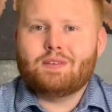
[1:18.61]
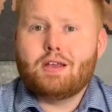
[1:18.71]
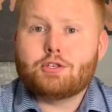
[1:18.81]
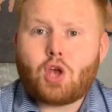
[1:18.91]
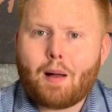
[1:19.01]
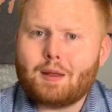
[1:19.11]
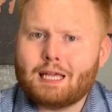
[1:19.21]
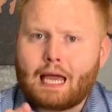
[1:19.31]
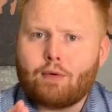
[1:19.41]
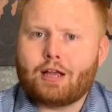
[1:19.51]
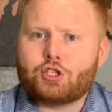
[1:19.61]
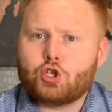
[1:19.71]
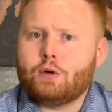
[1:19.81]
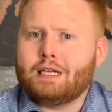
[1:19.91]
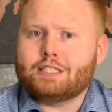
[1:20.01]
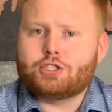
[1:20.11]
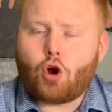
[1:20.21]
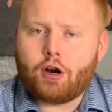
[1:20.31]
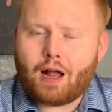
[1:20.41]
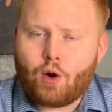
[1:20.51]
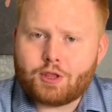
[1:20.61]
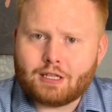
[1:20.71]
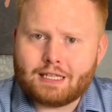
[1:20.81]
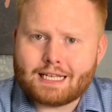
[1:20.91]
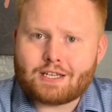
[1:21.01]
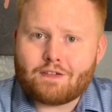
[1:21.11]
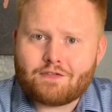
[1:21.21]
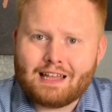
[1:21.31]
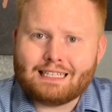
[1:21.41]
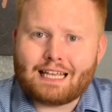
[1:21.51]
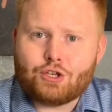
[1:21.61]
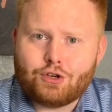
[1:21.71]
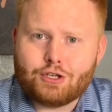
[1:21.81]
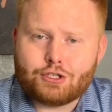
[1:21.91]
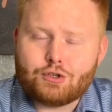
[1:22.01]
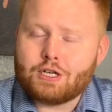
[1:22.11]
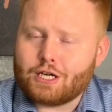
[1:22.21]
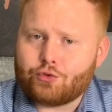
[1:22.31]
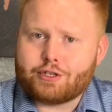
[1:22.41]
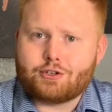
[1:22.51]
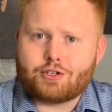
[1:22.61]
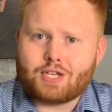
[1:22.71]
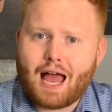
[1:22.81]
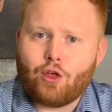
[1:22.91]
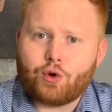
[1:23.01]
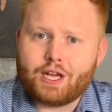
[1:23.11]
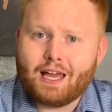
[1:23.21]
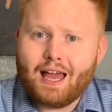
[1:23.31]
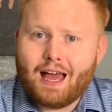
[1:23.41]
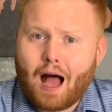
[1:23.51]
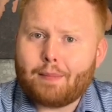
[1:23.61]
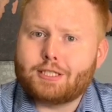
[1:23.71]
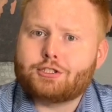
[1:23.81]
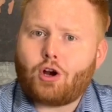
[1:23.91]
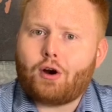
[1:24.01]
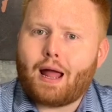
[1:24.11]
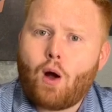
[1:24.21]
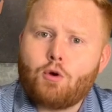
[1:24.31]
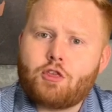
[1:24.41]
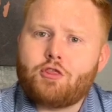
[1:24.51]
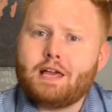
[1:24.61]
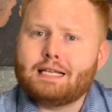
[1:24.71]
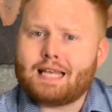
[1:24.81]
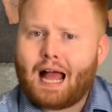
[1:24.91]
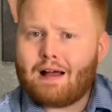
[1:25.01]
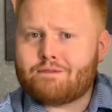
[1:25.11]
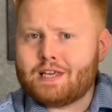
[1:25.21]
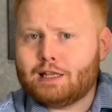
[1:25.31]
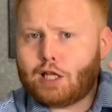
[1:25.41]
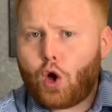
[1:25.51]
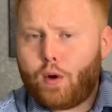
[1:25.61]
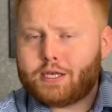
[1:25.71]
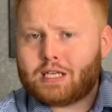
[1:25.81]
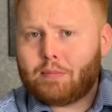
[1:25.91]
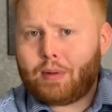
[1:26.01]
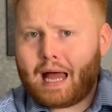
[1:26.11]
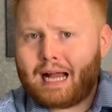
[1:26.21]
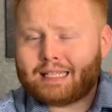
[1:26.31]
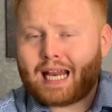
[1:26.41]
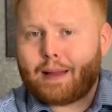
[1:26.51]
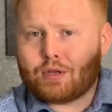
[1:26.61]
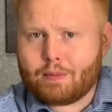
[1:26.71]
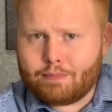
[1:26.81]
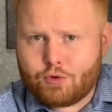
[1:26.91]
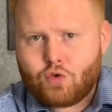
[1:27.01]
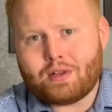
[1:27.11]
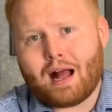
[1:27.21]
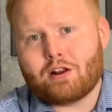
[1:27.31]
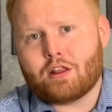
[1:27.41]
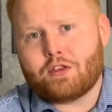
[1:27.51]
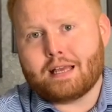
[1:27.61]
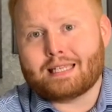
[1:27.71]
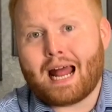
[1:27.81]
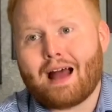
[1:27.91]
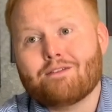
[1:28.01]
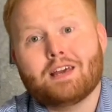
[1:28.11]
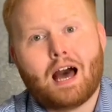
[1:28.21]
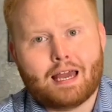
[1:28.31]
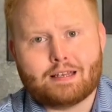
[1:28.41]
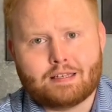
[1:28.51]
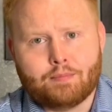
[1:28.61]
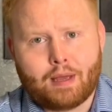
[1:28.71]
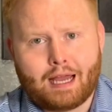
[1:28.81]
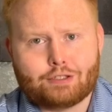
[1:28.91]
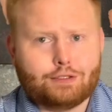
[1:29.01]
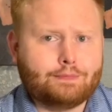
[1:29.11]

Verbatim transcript: So I'm gonna get right to it and start out with the list of things that you can do to increase your salary. I'm gonna start out with the things that have the lowest impact and I'm gonna move down to the things that have the highest impact.